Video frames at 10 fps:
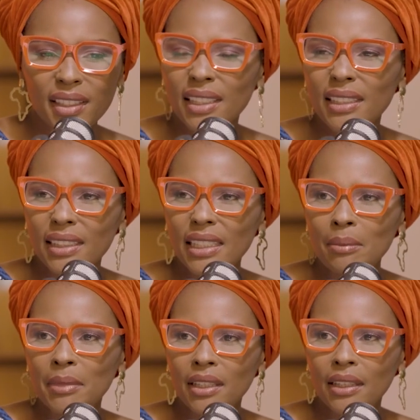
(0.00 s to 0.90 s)
she didn't
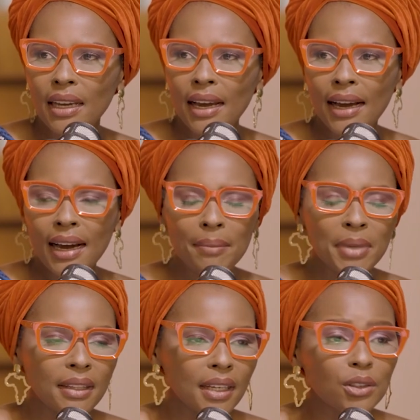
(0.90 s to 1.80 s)
see me
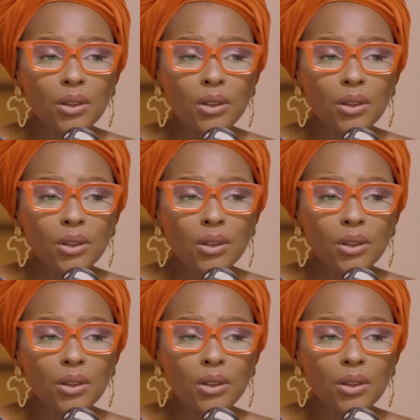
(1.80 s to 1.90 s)
being that.